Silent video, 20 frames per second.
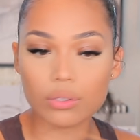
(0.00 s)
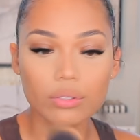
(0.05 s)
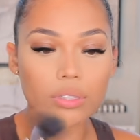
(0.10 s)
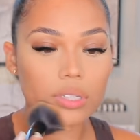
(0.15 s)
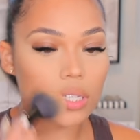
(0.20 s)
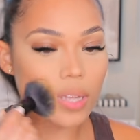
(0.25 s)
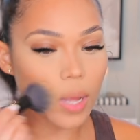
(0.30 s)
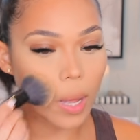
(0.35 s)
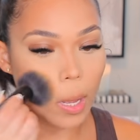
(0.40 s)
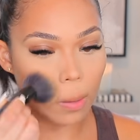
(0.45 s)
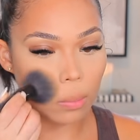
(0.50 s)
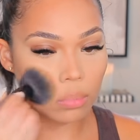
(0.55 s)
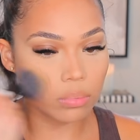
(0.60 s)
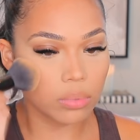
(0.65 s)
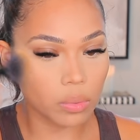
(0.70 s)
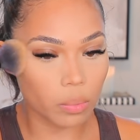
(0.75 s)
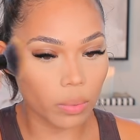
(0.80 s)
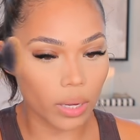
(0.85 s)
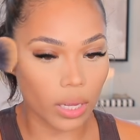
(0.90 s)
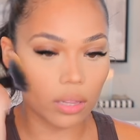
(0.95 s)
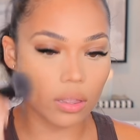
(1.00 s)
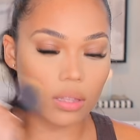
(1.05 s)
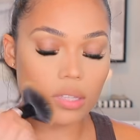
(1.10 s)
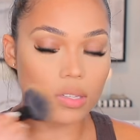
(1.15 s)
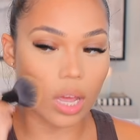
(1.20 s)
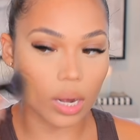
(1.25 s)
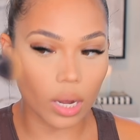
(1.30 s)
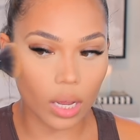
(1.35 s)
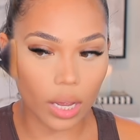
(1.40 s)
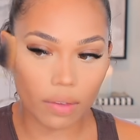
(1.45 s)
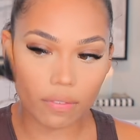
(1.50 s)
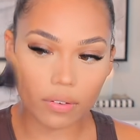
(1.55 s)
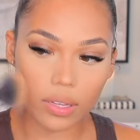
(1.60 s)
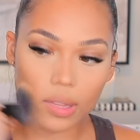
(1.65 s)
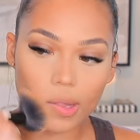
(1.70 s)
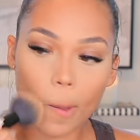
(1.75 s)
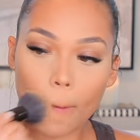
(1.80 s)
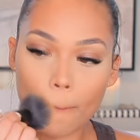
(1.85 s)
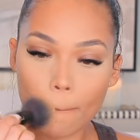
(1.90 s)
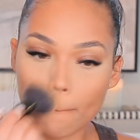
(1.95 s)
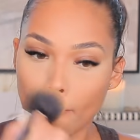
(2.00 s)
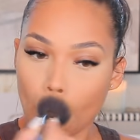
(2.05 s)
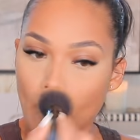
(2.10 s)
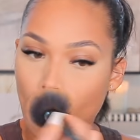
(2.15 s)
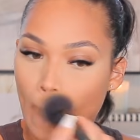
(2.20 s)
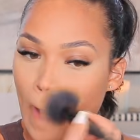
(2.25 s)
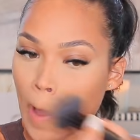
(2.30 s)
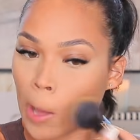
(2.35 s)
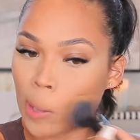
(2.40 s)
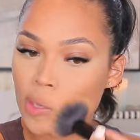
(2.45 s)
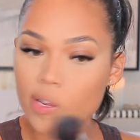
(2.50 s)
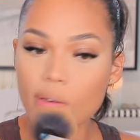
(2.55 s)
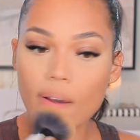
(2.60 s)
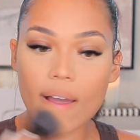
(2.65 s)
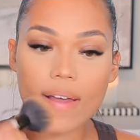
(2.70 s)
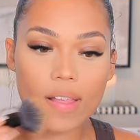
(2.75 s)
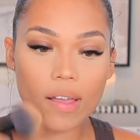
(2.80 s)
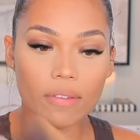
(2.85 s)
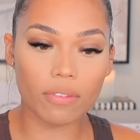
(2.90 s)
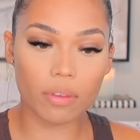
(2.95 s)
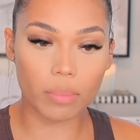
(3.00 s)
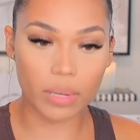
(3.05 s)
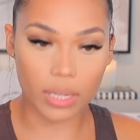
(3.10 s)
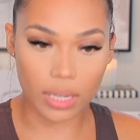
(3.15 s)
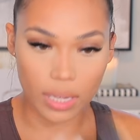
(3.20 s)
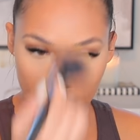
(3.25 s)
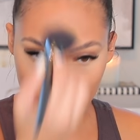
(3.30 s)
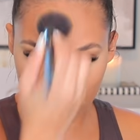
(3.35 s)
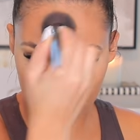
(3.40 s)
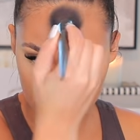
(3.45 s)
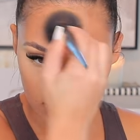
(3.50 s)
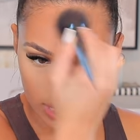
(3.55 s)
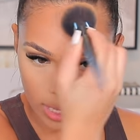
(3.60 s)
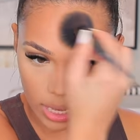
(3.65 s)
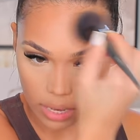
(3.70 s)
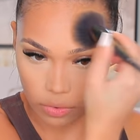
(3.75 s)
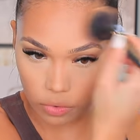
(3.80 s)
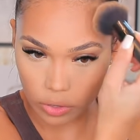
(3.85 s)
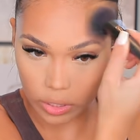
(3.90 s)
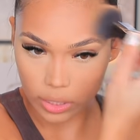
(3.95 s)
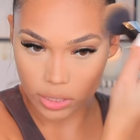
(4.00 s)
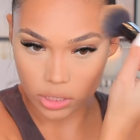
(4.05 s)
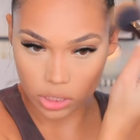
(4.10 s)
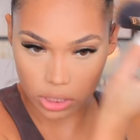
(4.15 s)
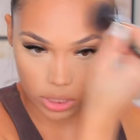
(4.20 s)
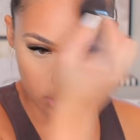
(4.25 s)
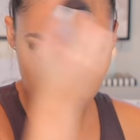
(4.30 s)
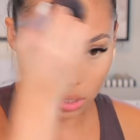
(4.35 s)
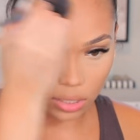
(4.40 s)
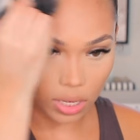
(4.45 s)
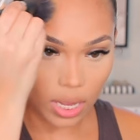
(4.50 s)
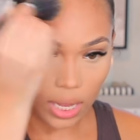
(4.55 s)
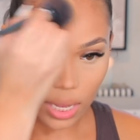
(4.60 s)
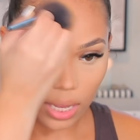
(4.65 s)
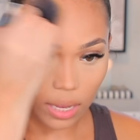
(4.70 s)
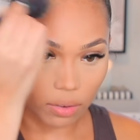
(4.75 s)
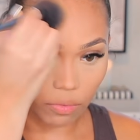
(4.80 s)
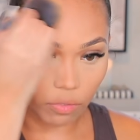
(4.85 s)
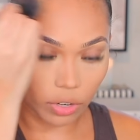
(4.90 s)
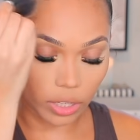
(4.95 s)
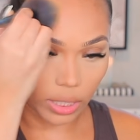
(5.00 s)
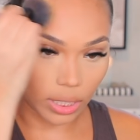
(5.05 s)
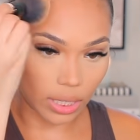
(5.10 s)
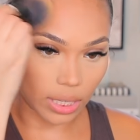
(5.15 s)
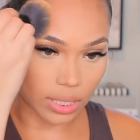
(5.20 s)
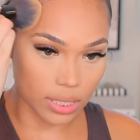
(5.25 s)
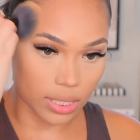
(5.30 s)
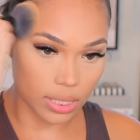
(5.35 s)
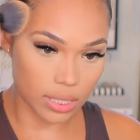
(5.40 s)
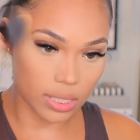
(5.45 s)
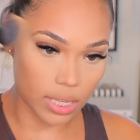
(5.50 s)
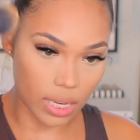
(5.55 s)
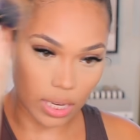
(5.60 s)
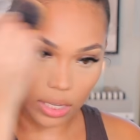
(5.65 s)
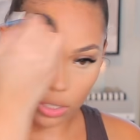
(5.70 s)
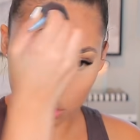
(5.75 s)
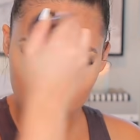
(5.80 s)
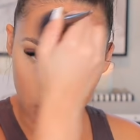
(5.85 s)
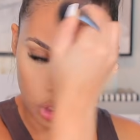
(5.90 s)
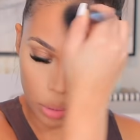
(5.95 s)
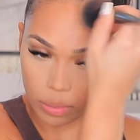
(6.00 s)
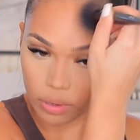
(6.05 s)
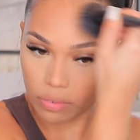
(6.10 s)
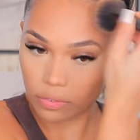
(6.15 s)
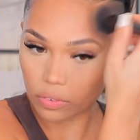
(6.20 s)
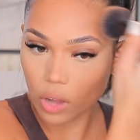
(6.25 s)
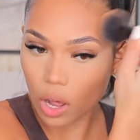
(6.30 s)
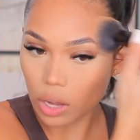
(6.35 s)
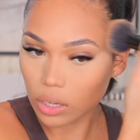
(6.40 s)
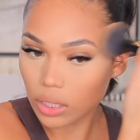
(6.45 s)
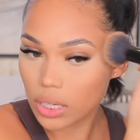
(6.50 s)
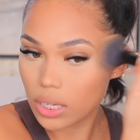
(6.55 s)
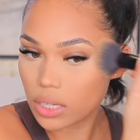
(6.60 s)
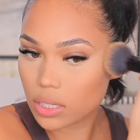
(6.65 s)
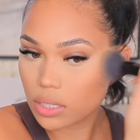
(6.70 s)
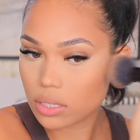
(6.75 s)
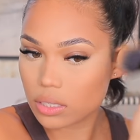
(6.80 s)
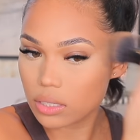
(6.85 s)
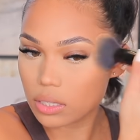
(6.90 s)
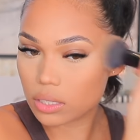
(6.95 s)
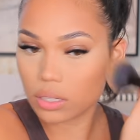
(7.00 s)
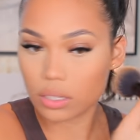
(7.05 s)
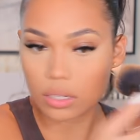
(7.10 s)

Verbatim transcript: just helps with setting everything, but also I love it because it really just really gets the skin super flawless,